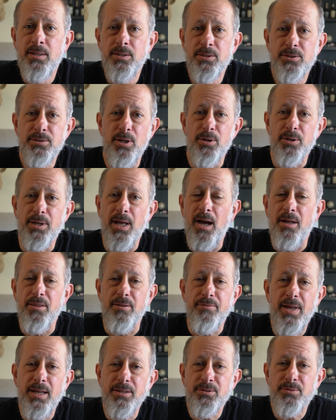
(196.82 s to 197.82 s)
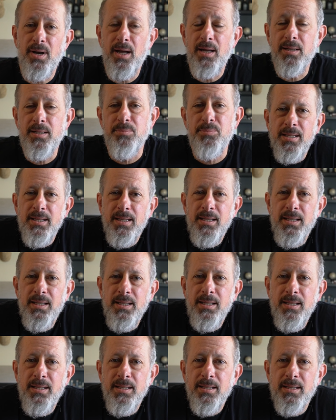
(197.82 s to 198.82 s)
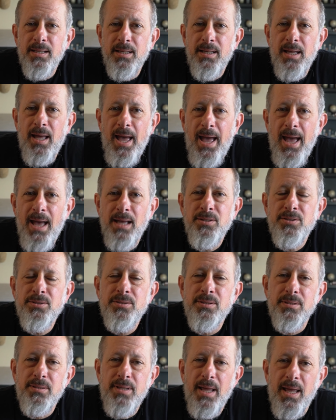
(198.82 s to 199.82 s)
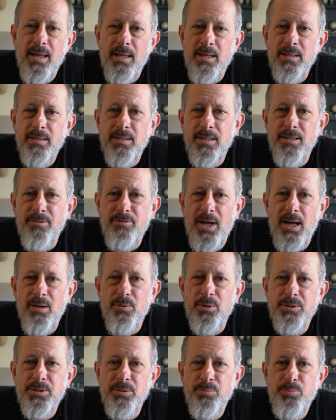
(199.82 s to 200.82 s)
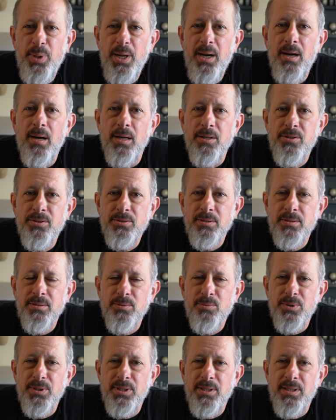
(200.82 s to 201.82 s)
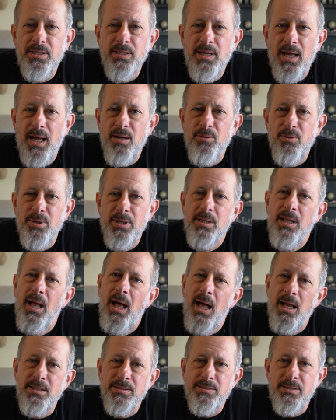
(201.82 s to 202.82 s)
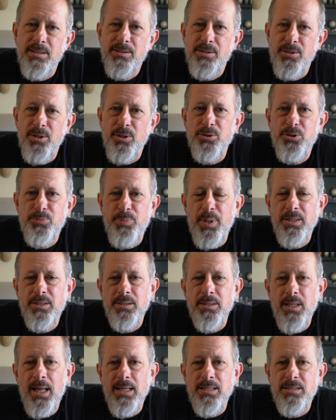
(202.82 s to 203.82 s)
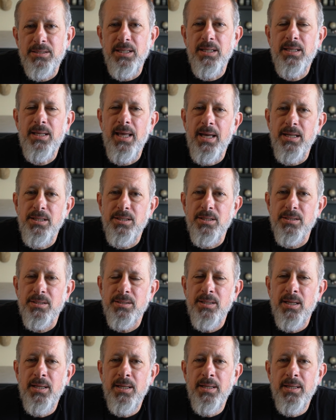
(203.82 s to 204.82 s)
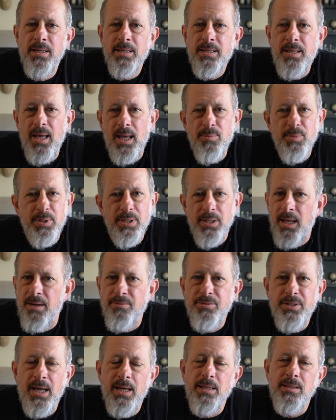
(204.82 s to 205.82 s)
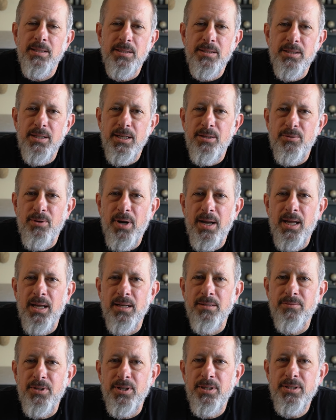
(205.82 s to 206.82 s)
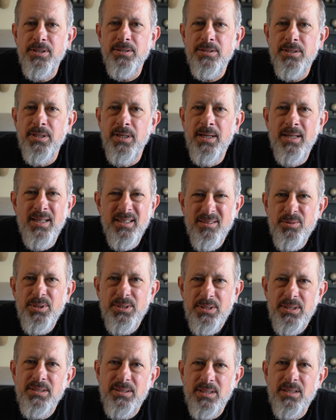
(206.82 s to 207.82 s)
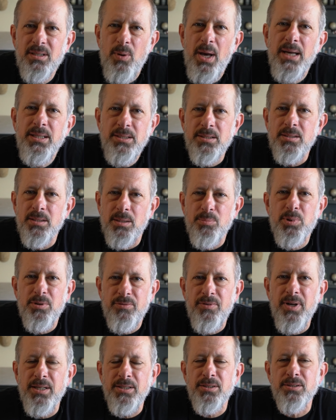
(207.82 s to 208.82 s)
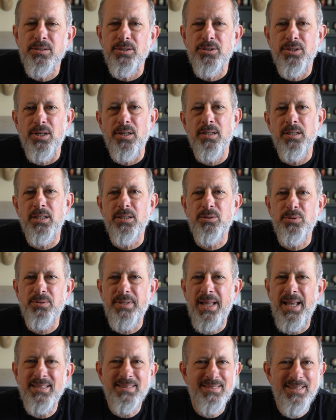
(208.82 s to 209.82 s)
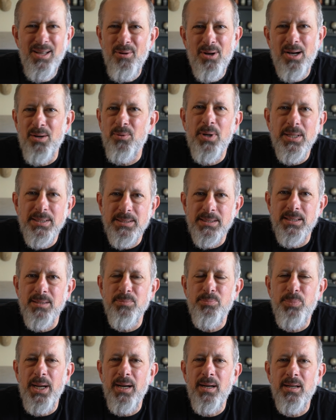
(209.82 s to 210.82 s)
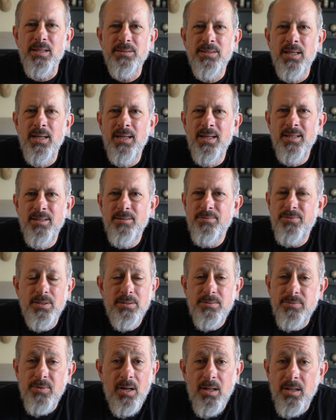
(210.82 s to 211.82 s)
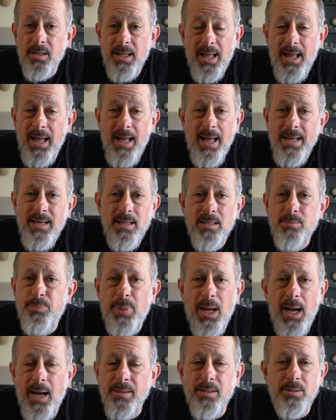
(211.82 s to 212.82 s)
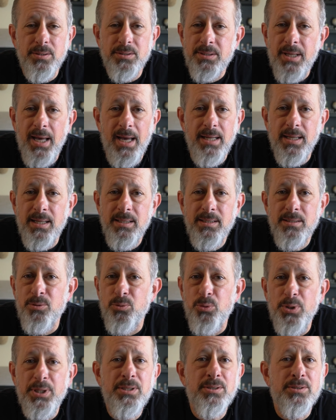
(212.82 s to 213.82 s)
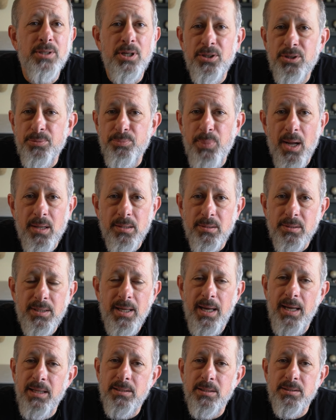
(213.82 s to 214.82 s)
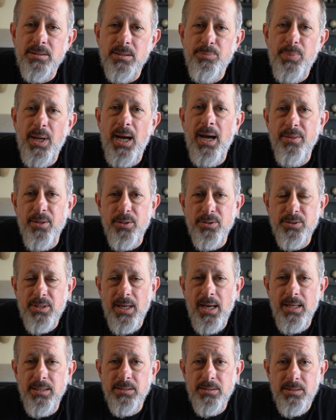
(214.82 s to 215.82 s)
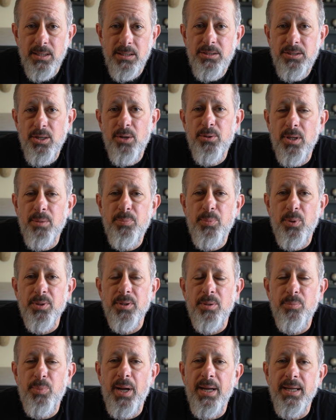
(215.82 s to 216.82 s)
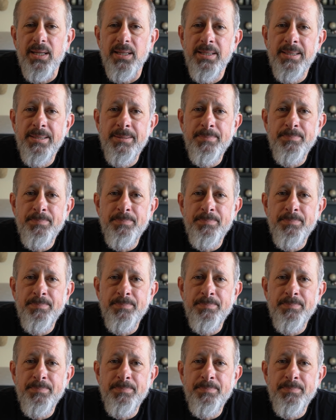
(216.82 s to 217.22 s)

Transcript: Slow Guy on the Fast Ride, and he asked Dan if I was embarrassed when I realized that those specialized Zee Cages came in left-handed and right-handed versions, which is the question a professional journalist was asked. No, I wasn't embarrassed. First of all, I didn't buy those cages. I didn't research bottle cages and buy those cages. They showed up on the bike.